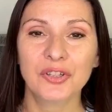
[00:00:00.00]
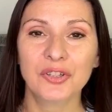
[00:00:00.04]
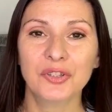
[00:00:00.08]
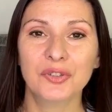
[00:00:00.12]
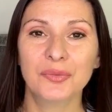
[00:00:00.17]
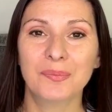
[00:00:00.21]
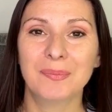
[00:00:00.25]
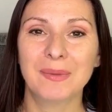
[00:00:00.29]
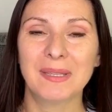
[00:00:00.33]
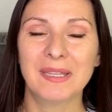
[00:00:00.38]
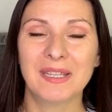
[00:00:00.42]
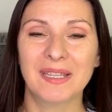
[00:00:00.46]
You're going
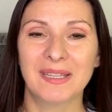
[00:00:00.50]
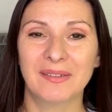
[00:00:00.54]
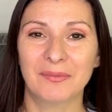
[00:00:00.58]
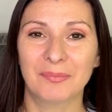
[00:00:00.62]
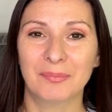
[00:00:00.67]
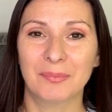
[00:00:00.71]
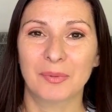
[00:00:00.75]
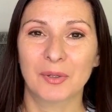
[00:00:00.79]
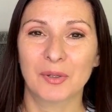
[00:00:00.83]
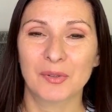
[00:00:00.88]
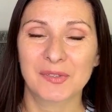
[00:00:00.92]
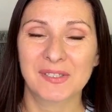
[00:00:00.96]
to be
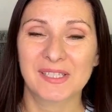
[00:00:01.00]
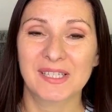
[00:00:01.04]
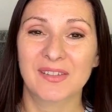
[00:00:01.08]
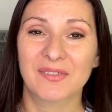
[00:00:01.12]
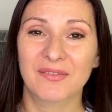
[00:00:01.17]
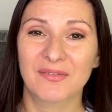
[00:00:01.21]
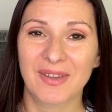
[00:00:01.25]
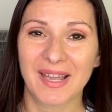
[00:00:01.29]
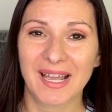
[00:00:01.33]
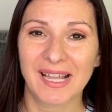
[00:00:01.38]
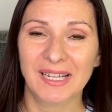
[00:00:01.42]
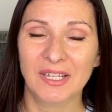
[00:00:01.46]

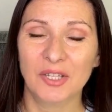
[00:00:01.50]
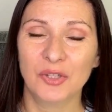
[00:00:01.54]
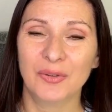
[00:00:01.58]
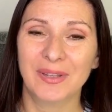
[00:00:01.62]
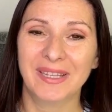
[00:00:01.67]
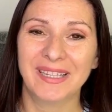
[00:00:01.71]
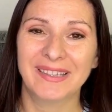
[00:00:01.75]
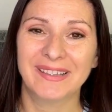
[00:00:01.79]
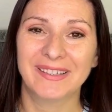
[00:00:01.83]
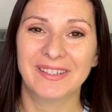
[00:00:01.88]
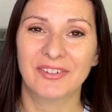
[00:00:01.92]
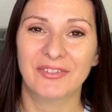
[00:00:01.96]
posting value,
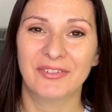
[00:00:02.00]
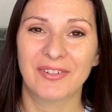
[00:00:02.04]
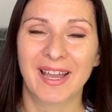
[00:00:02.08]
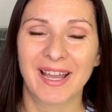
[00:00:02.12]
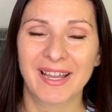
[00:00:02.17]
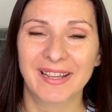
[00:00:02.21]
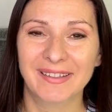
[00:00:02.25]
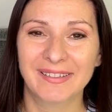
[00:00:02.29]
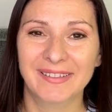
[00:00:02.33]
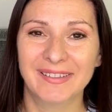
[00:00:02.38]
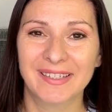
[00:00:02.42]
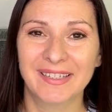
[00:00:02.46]

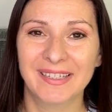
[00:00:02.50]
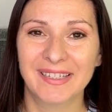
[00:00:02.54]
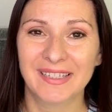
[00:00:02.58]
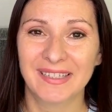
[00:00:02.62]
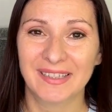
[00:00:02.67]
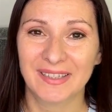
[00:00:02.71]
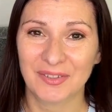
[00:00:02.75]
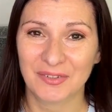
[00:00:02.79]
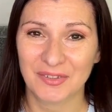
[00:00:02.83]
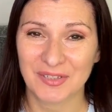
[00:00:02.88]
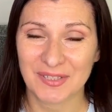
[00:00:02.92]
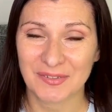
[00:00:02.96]
interacting
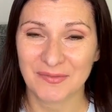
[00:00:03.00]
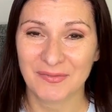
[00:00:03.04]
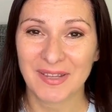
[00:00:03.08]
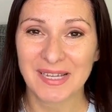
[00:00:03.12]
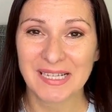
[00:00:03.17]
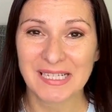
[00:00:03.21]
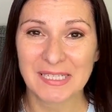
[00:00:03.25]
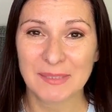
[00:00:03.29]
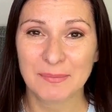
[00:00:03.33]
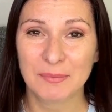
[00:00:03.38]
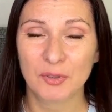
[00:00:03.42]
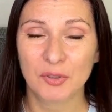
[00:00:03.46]
in these
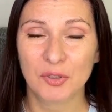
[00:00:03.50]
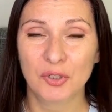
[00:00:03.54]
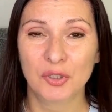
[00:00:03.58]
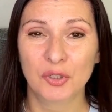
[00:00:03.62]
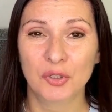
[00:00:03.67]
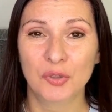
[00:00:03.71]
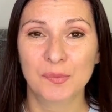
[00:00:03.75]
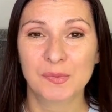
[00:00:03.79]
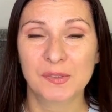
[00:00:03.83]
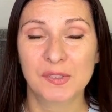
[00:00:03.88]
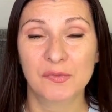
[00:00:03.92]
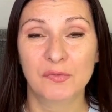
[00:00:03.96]
Facebook
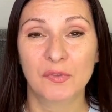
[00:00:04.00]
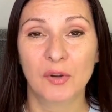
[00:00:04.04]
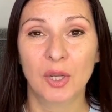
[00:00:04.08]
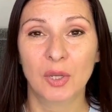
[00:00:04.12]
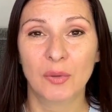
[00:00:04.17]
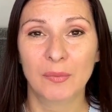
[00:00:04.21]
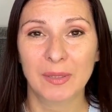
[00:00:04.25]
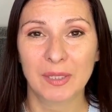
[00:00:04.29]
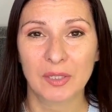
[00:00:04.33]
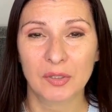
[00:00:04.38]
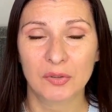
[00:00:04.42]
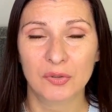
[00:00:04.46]
groups,
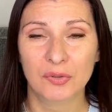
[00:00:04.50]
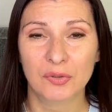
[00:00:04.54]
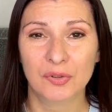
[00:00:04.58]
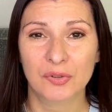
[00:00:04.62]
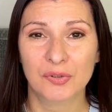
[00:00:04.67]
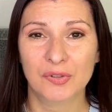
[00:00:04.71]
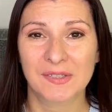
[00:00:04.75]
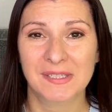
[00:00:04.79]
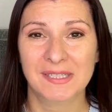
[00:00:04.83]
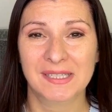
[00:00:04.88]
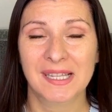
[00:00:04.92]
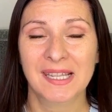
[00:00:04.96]
following
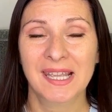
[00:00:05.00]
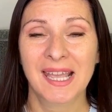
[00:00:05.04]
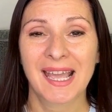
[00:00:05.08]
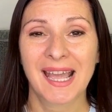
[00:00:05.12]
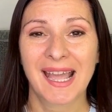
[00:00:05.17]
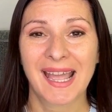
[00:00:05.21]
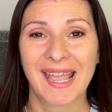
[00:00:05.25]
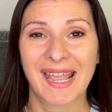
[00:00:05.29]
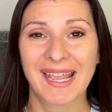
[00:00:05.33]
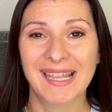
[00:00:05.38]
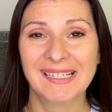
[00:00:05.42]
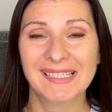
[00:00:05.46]
gurus,
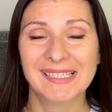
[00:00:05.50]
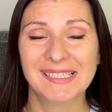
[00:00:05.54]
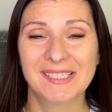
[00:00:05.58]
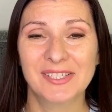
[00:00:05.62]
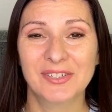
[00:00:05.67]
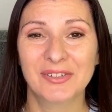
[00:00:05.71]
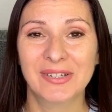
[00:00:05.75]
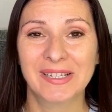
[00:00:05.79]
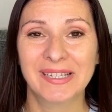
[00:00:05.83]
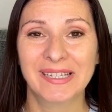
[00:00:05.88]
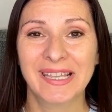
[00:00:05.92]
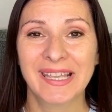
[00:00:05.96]

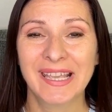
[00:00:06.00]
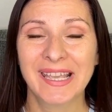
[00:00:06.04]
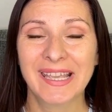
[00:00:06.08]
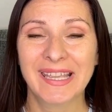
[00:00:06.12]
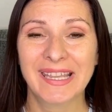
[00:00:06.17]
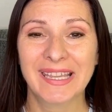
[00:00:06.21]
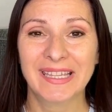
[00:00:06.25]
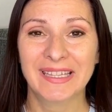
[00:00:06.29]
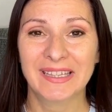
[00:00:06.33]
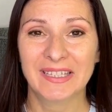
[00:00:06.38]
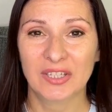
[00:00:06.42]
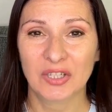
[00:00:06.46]
answering
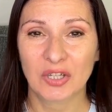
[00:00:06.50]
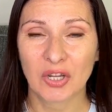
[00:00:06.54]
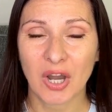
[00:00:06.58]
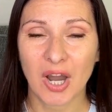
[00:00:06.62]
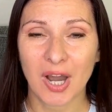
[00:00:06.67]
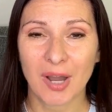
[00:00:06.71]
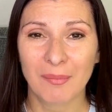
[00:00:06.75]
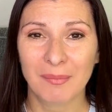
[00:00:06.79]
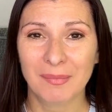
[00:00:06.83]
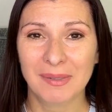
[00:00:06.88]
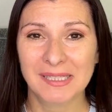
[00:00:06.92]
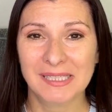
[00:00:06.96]
in the
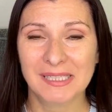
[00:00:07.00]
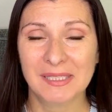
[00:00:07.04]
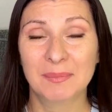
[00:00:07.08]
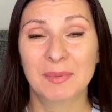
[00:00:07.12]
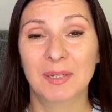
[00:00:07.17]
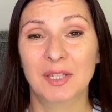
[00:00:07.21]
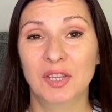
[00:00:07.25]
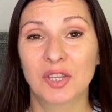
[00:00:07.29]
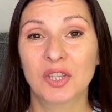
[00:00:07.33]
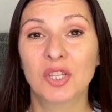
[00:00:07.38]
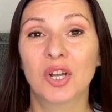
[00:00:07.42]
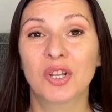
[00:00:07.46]
comments,
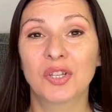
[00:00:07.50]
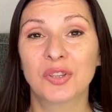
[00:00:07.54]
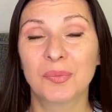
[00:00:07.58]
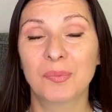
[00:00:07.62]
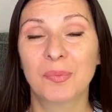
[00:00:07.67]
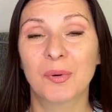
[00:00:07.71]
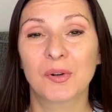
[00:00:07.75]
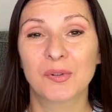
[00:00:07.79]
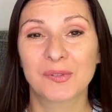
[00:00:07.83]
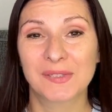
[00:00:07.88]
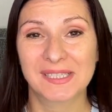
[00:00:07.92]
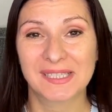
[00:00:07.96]
but
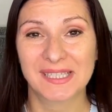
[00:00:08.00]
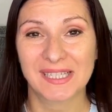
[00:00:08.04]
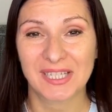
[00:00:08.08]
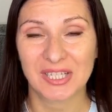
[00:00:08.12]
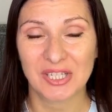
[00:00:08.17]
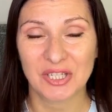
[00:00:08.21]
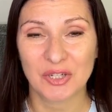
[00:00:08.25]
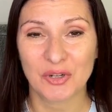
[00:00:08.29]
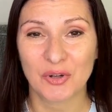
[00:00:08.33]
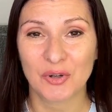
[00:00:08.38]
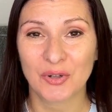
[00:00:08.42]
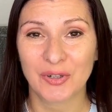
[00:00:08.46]
not
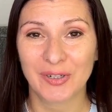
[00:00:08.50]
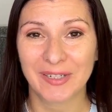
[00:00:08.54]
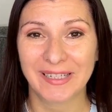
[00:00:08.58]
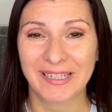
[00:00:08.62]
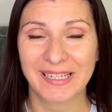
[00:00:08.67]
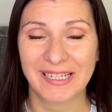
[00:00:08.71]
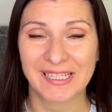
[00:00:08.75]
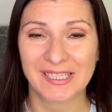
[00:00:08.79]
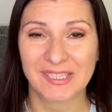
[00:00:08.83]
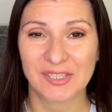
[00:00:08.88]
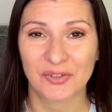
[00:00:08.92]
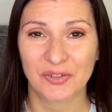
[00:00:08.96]
posting your
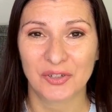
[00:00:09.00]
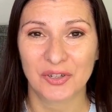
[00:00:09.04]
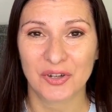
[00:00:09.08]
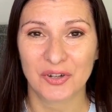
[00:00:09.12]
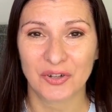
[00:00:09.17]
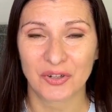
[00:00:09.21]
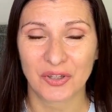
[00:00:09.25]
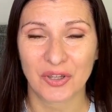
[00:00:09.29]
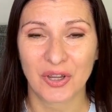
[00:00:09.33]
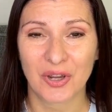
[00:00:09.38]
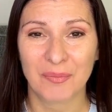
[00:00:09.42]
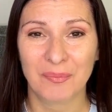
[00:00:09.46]
links or
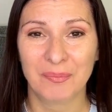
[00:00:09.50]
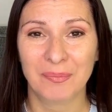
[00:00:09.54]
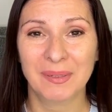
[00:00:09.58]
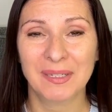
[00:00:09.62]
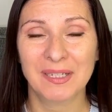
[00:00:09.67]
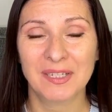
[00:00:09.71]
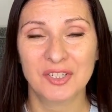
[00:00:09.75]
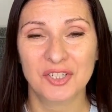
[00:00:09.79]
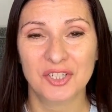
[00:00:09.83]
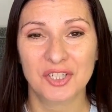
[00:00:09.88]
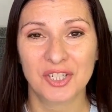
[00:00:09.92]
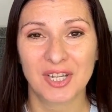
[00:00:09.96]
your
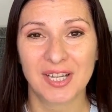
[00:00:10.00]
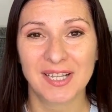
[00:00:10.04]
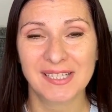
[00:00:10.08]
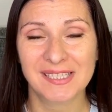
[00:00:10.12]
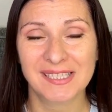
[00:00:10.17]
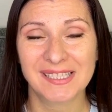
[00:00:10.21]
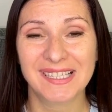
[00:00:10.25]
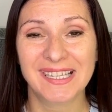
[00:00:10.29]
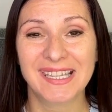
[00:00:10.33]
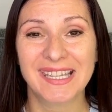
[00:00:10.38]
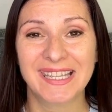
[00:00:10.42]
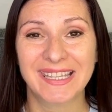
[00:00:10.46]
company,
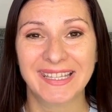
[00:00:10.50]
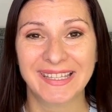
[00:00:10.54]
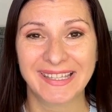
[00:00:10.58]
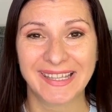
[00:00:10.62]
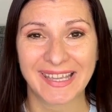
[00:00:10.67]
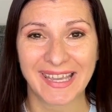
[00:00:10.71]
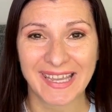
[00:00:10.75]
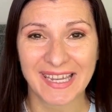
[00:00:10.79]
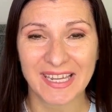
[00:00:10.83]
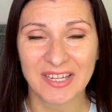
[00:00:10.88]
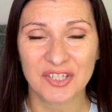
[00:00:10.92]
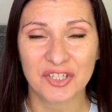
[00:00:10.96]
just
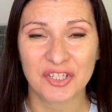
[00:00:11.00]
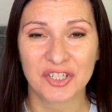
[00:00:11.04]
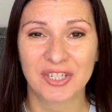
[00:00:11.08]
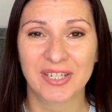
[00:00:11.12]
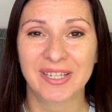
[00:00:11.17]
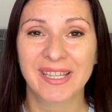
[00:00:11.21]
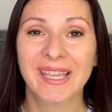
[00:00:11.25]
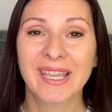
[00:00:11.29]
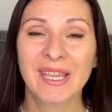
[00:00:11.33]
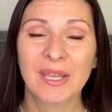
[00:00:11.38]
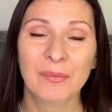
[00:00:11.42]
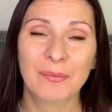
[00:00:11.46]

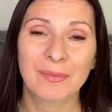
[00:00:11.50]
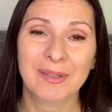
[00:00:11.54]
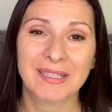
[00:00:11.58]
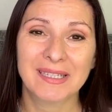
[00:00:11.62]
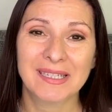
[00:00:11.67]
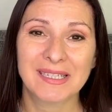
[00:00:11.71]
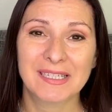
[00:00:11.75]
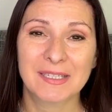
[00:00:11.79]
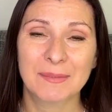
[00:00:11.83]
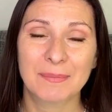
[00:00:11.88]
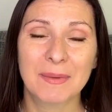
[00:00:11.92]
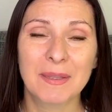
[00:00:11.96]
engaging with
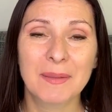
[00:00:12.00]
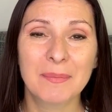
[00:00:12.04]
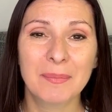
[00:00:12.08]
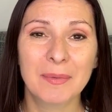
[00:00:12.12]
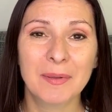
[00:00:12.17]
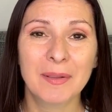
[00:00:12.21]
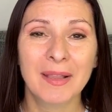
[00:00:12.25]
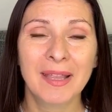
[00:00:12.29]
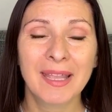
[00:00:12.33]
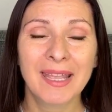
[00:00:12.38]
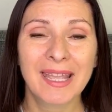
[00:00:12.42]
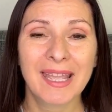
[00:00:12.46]
these
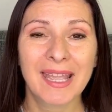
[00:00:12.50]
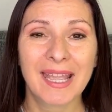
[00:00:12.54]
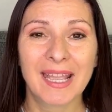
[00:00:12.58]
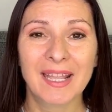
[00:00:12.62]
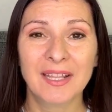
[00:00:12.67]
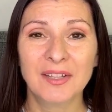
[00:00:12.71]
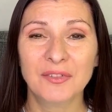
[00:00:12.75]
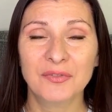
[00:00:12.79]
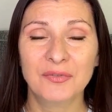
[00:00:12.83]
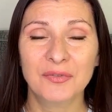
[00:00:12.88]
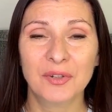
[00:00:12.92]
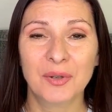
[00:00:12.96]
people.
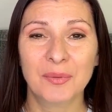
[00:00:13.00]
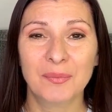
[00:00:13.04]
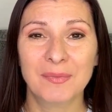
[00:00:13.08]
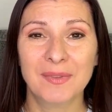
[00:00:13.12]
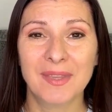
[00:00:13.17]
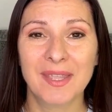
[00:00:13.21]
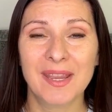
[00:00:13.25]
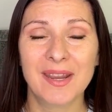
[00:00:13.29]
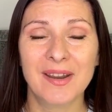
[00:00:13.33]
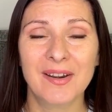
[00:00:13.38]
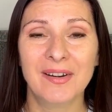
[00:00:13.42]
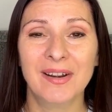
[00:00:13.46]
And
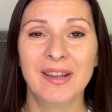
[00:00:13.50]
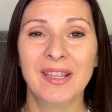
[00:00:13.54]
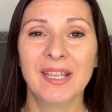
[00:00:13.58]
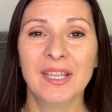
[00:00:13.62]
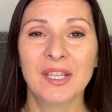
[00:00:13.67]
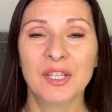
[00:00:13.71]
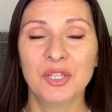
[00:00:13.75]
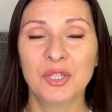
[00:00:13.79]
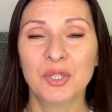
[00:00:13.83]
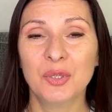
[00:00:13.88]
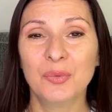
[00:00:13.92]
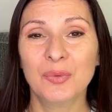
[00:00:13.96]
from there,
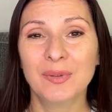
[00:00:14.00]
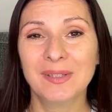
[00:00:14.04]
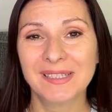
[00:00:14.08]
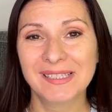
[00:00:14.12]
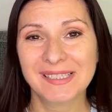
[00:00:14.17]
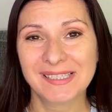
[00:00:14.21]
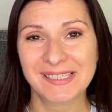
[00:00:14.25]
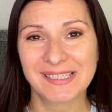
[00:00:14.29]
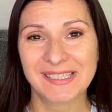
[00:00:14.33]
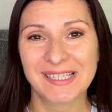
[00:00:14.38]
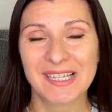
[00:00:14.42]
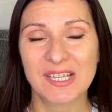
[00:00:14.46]
you
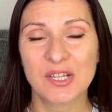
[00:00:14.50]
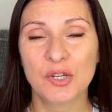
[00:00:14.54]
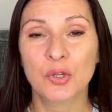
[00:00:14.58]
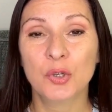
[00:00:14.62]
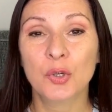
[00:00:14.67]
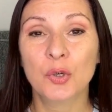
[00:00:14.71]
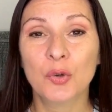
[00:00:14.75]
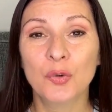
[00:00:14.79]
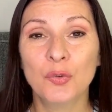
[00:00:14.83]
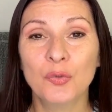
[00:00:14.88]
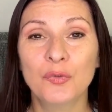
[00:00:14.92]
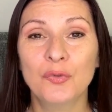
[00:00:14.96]
will see
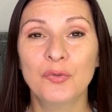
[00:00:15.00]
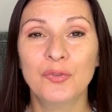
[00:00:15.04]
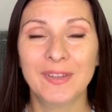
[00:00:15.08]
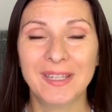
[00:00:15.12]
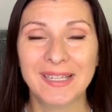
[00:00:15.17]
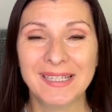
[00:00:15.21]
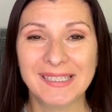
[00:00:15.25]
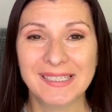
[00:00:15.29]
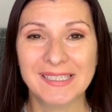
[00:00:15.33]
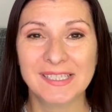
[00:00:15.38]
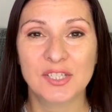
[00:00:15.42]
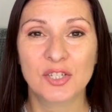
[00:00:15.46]
who
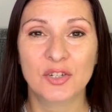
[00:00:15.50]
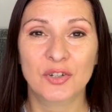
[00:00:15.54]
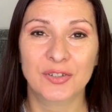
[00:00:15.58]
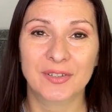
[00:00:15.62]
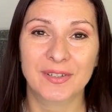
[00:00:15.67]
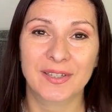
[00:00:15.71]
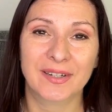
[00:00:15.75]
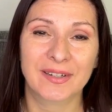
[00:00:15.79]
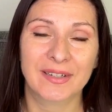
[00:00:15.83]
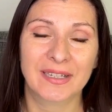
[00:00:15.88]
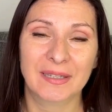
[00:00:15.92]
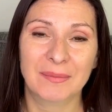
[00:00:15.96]
fits your
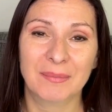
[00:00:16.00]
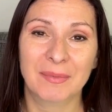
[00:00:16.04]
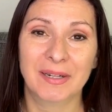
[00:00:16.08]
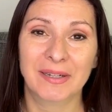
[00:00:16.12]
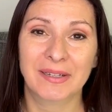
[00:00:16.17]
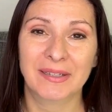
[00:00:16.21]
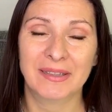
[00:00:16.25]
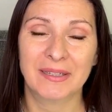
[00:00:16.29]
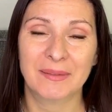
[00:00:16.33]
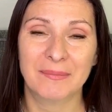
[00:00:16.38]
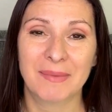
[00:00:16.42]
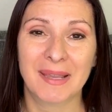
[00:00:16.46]
target
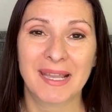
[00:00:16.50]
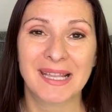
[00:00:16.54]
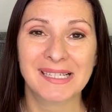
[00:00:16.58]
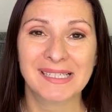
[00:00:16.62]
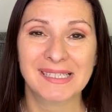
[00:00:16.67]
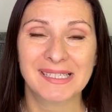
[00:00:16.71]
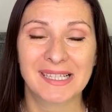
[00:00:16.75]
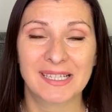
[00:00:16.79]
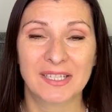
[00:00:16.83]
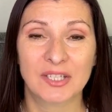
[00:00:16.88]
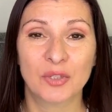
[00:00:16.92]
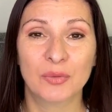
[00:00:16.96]
market the
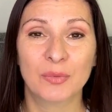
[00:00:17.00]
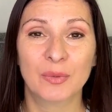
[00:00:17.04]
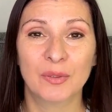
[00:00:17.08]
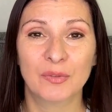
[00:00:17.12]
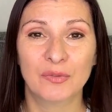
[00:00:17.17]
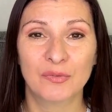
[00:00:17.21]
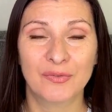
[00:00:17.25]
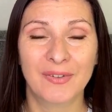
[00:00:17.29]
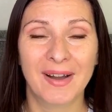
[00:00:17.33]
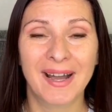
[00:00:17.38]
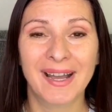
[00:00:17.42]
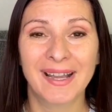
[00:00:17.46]
best, and you
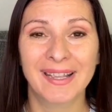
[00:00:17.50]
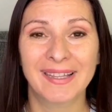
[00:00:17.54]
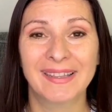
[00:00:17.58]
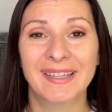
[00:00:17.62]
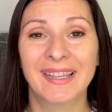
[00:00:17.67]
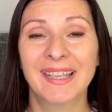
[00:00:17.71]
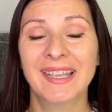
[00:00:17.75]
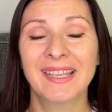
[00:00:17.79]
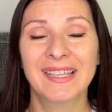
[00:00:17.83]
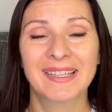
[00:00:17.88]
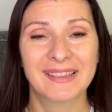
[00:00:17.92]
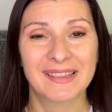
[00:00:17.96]
will
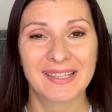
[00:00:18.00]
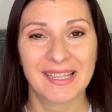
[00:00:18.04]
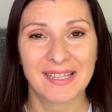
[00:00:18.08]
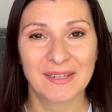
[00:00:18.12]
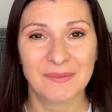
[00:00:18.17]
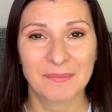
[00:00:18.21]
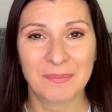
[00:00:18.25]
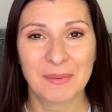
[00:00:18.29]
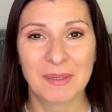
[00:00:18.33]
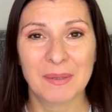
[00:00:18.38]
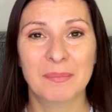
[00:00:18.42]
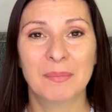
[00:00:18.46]
find
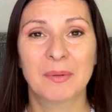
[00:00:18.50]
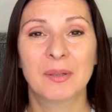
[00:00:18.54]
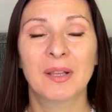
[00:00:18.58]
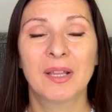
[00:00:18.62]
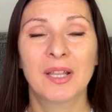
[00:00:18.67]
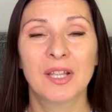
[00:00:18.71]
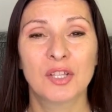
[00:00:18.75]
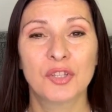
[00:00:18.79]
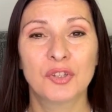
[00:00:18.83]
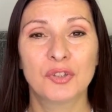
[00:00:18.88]
10 people